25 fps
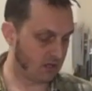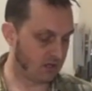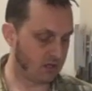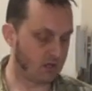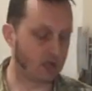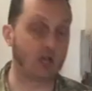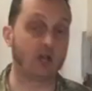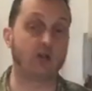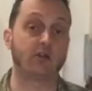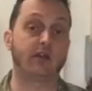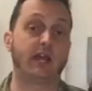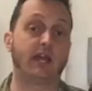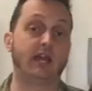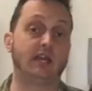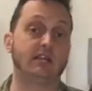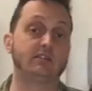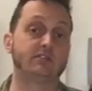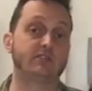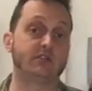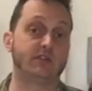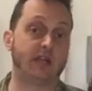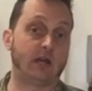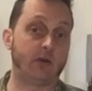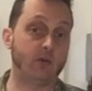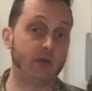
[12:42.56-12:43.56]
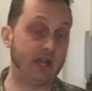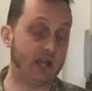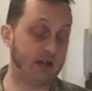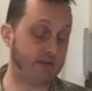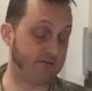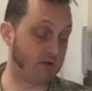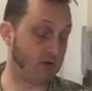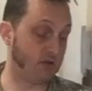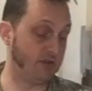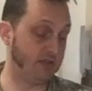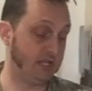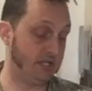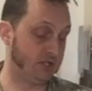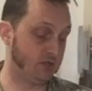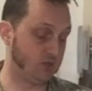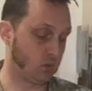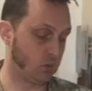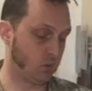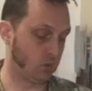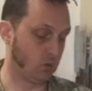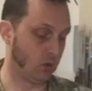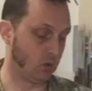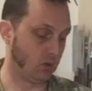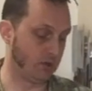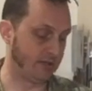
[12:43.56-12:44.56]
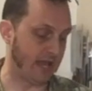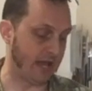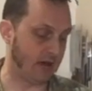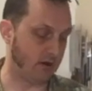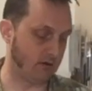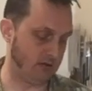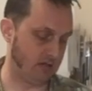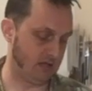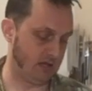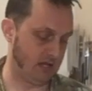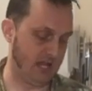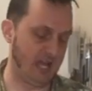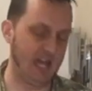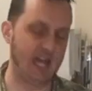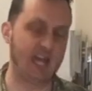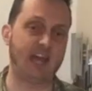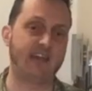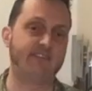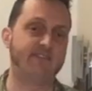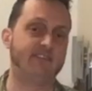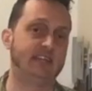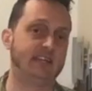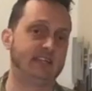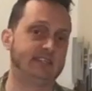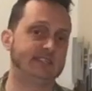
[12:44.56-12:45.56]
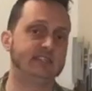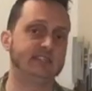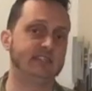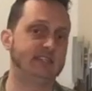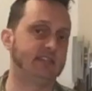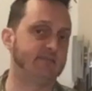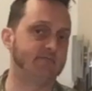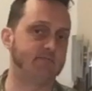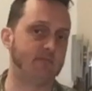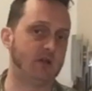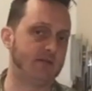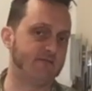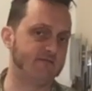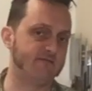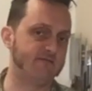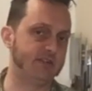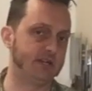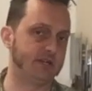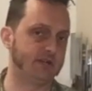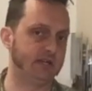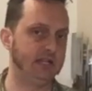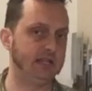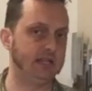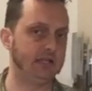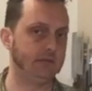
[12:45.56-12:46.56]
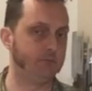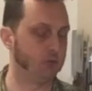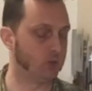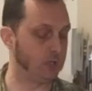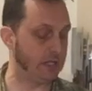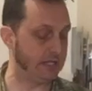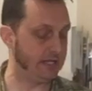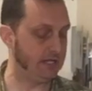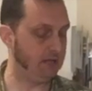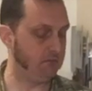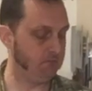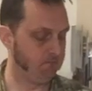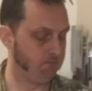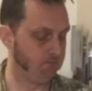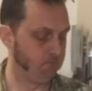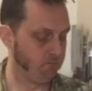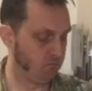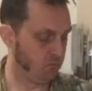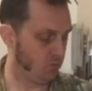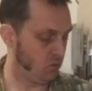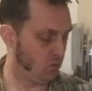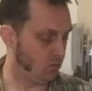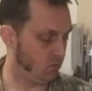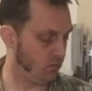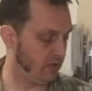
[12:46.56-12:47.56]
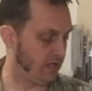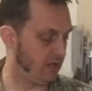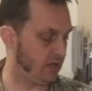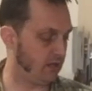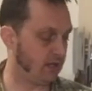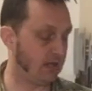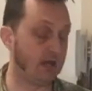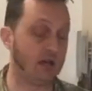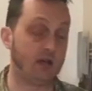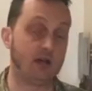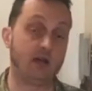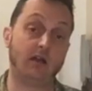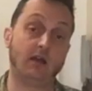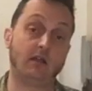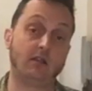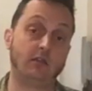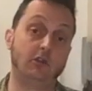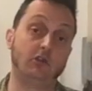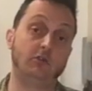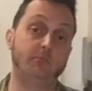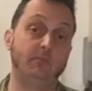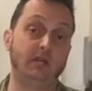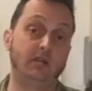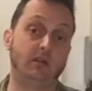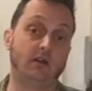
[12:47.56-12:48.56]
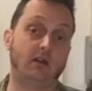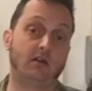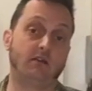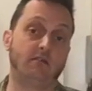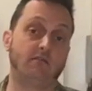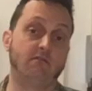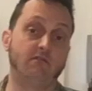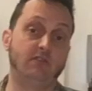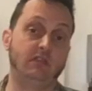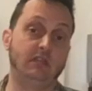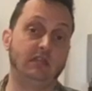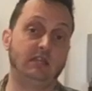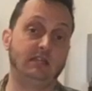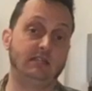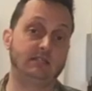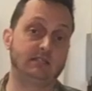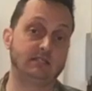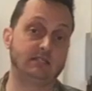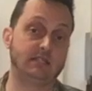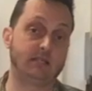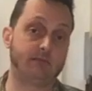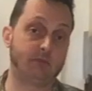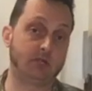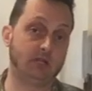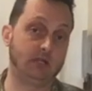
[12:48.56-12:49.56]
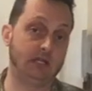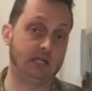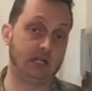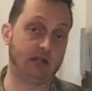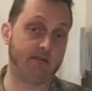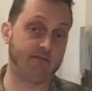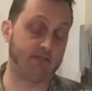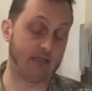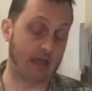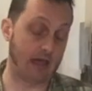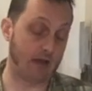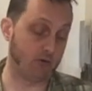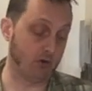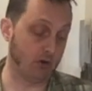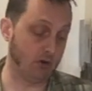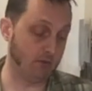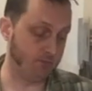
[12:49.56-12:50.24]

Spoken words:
Okay, so now we have these all rolled out. I've dusted them liberally with a little bit of the semolina flour.